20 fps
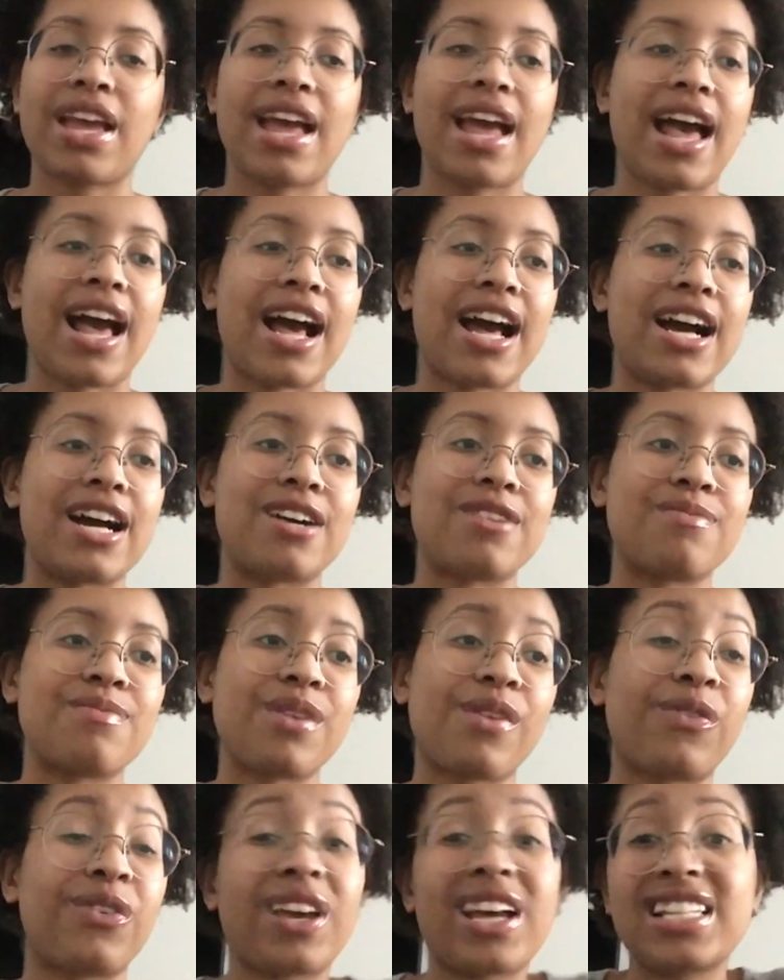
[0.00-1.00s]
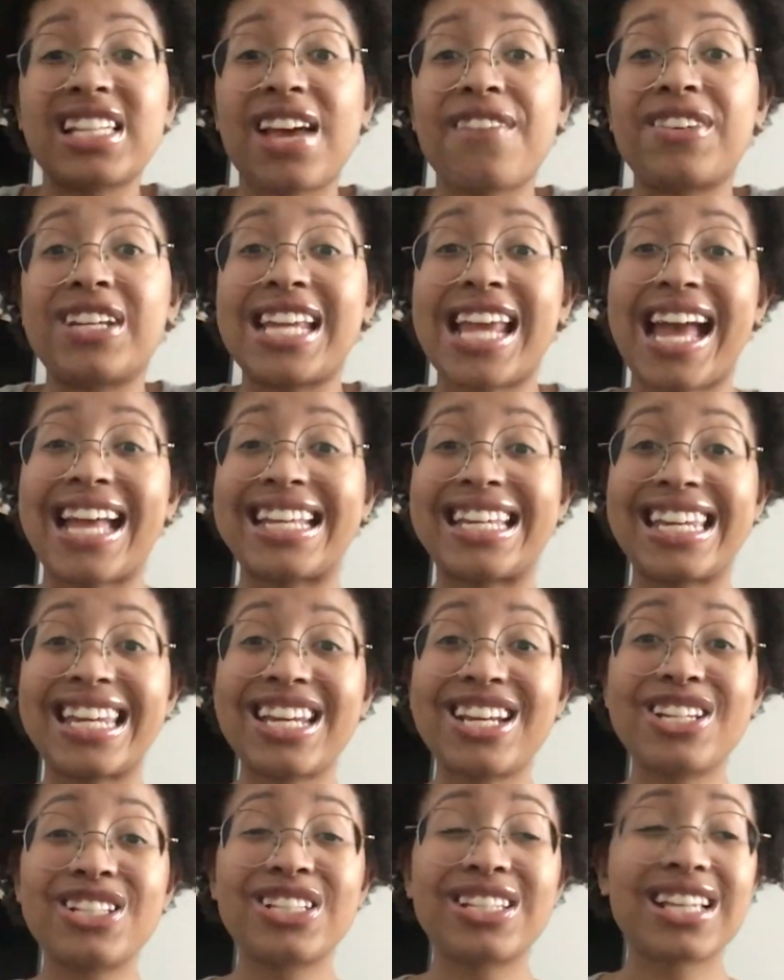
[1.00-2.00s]
If you guys have any
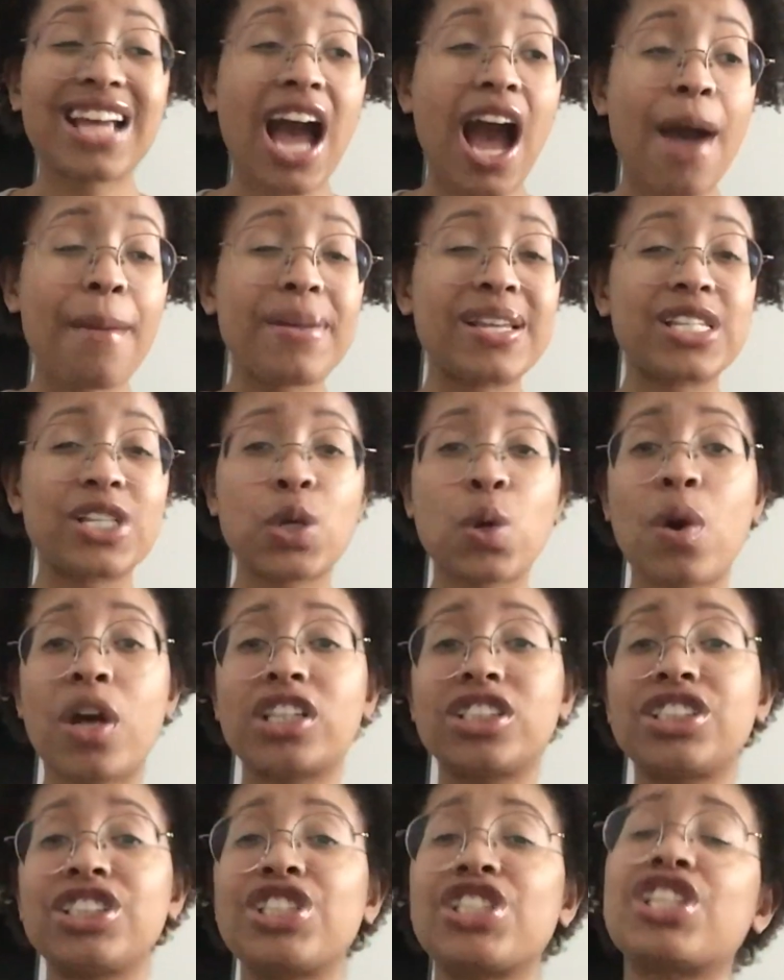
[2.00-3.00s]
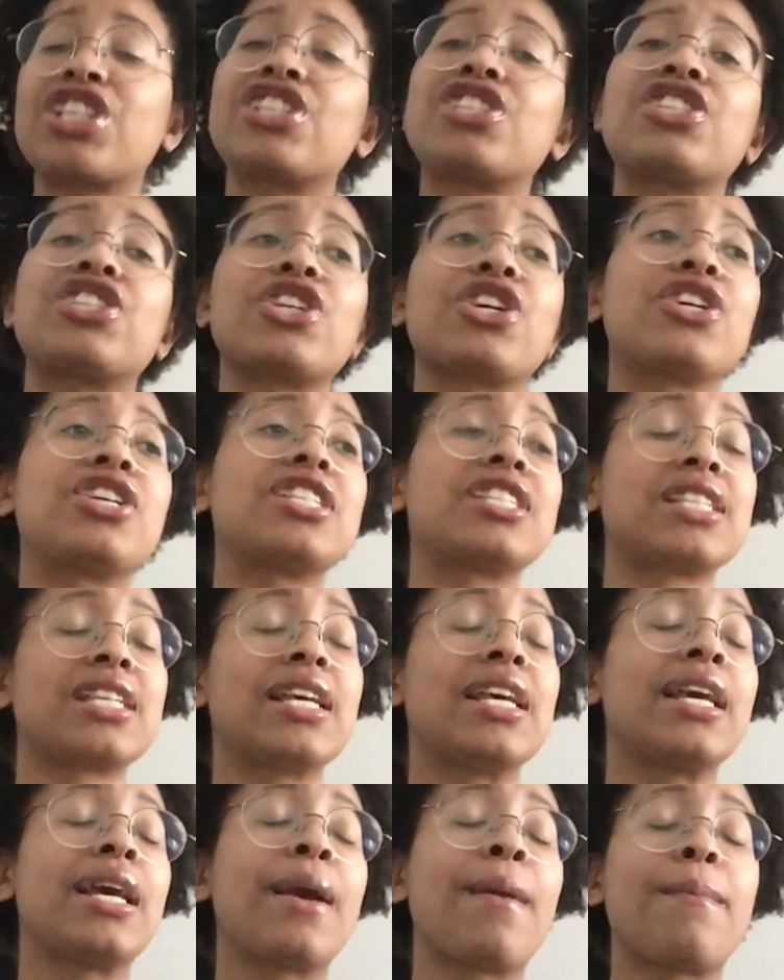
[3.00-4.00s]
ideas, comments, questions, concerns,
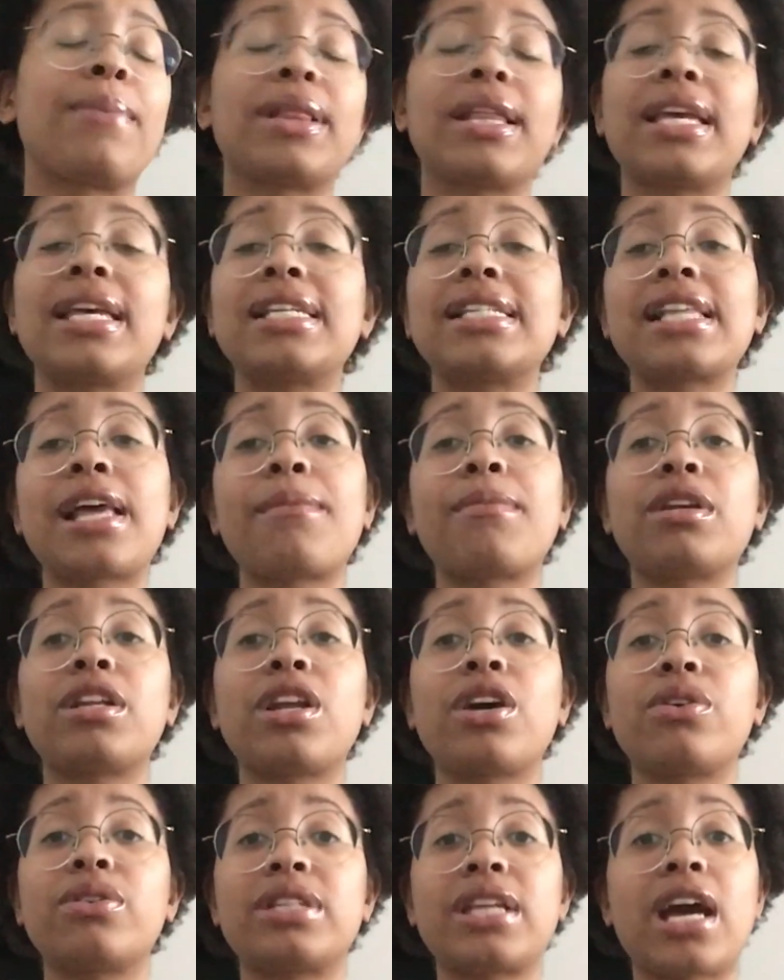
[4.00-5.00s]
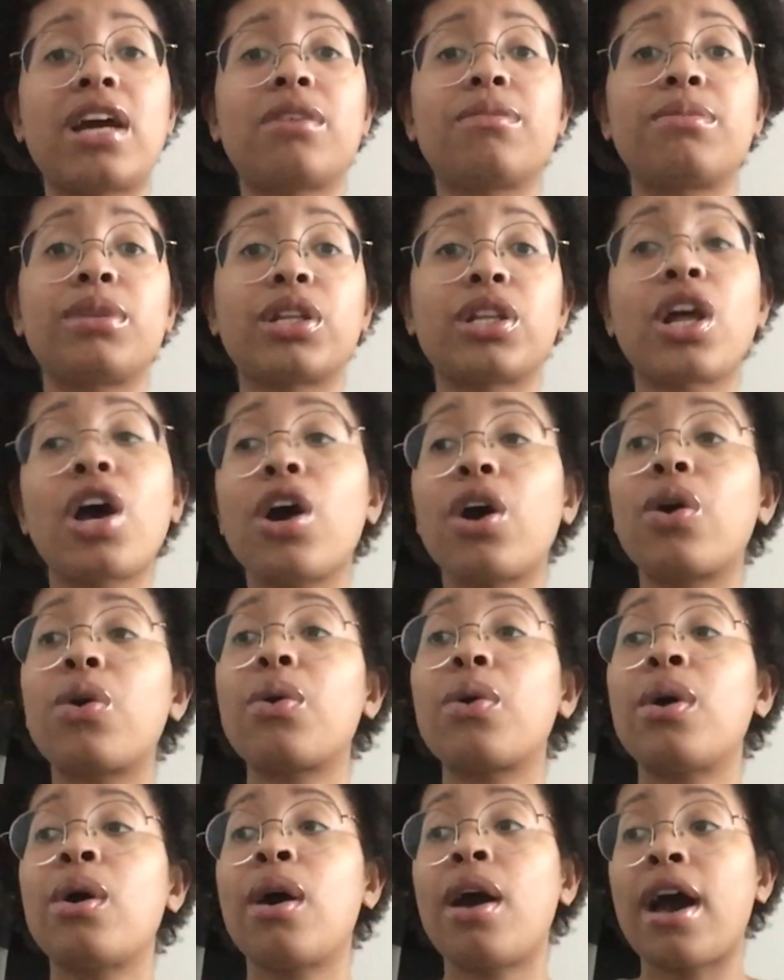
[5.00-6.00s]
please let me know down
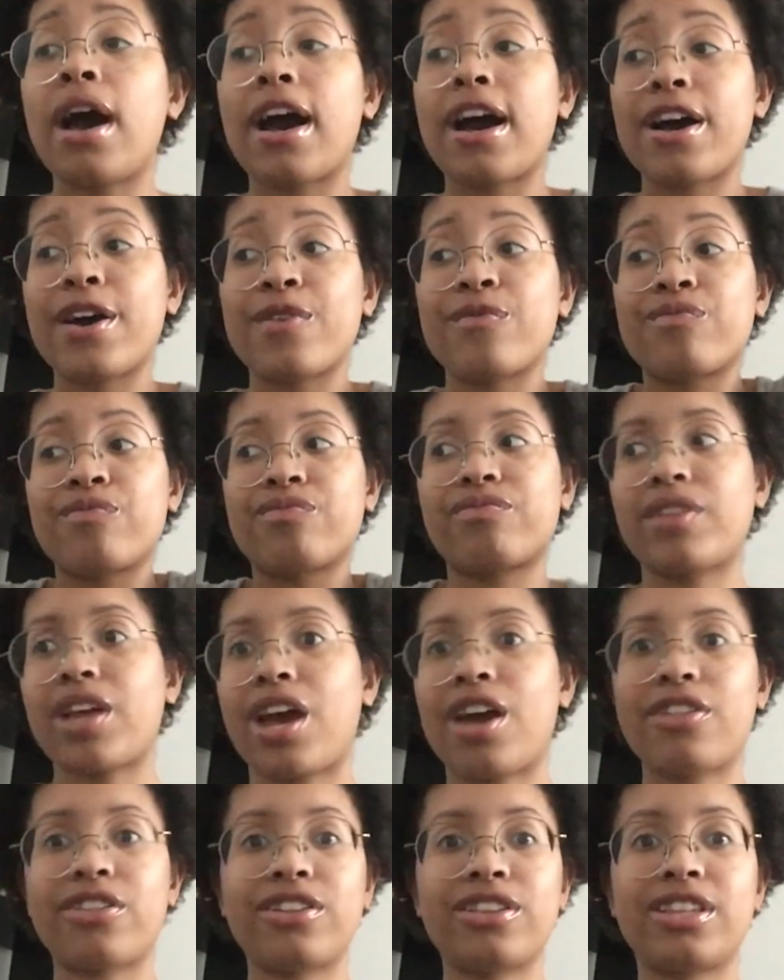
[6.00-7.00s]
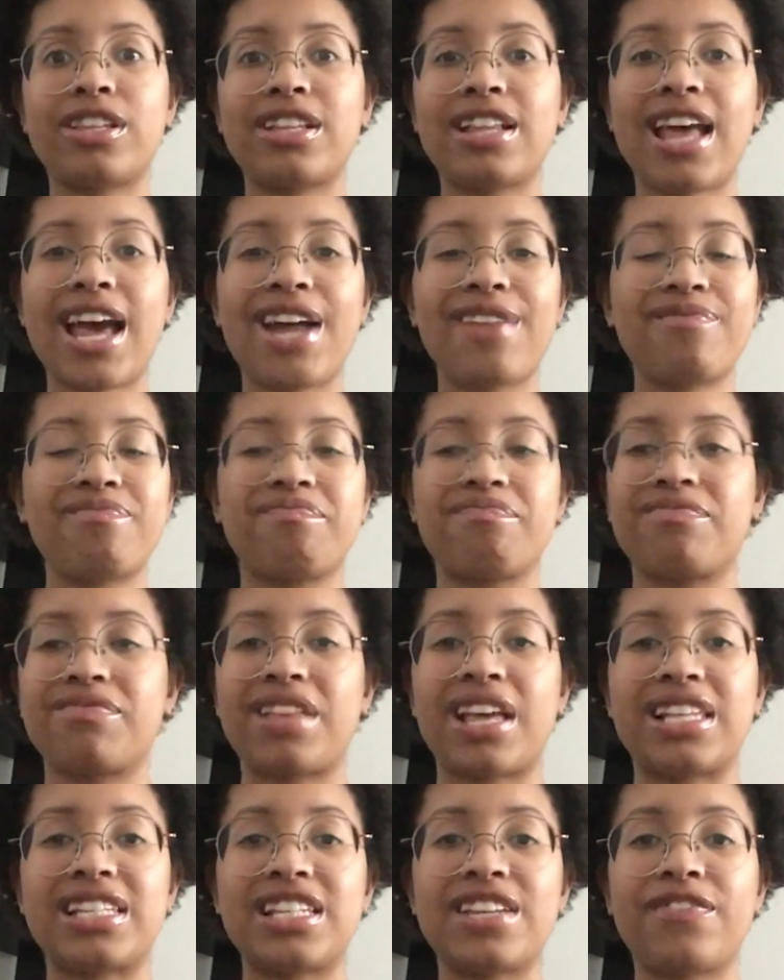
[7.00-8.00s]
below. Other than that,
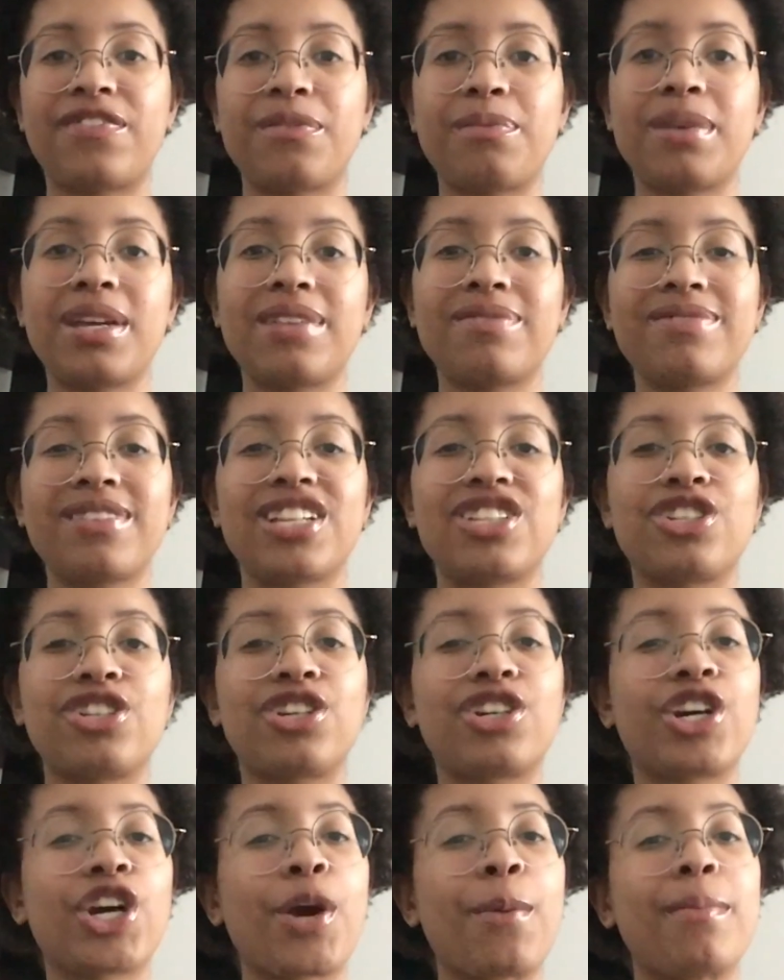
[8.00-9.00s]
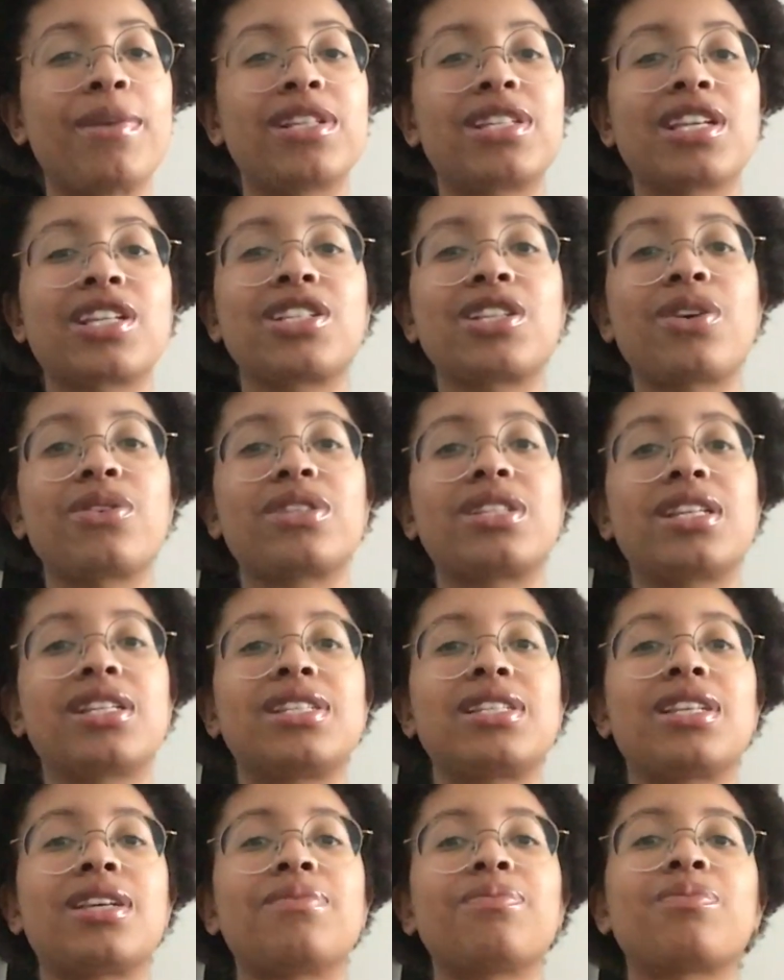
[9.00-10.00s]
That's it for me. It's your girl, Mystic Soul
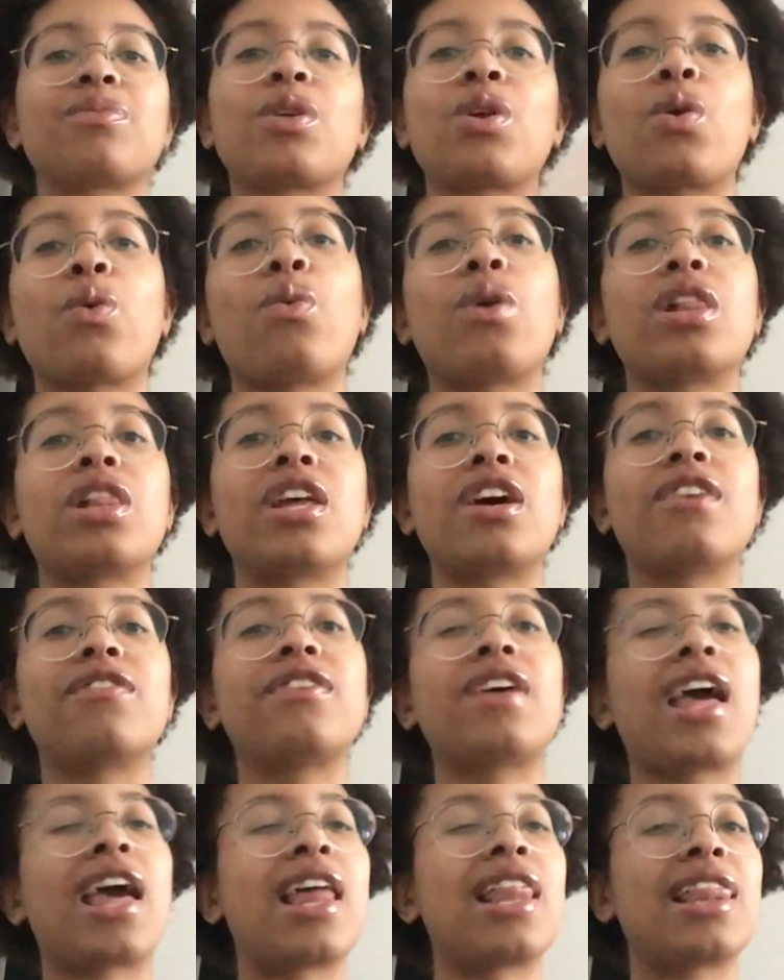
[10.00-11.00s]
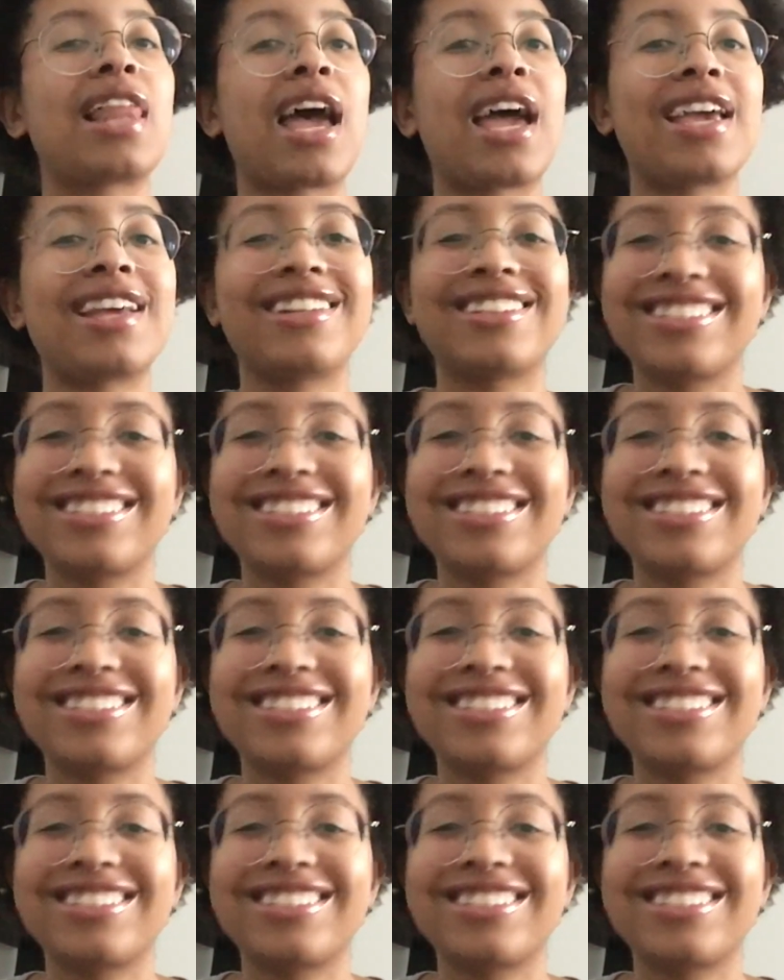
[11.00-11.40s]
Sister. One love and light.